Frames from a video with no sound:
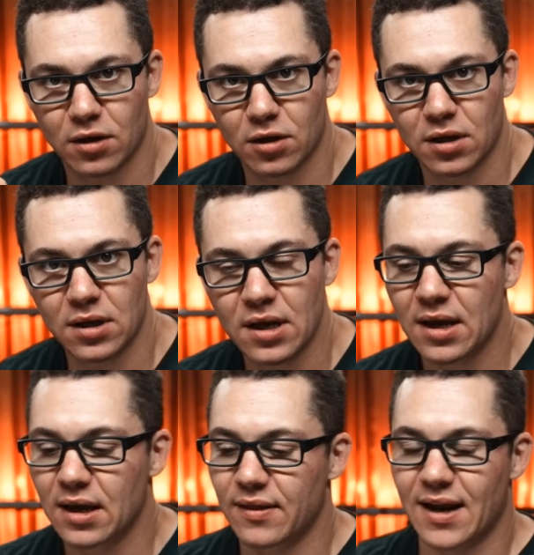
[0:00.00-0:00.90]
good
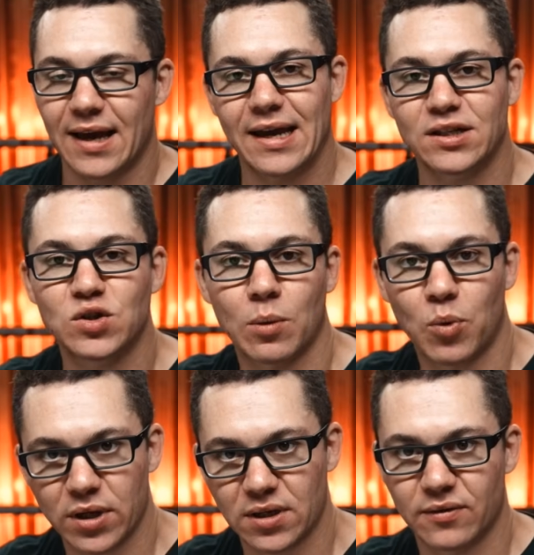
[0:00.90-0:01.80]
that I get to a
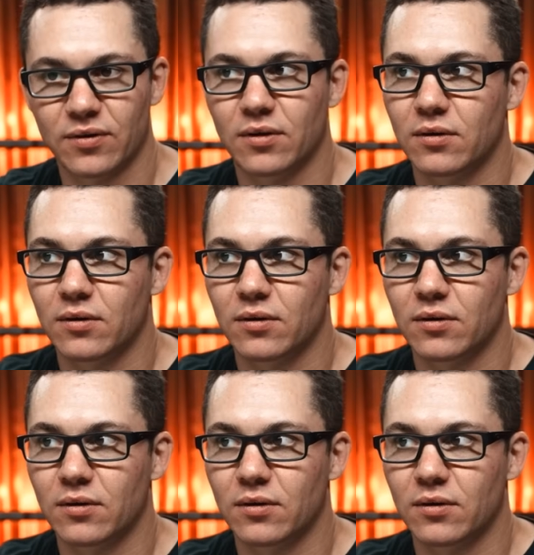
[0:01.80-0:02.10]
point of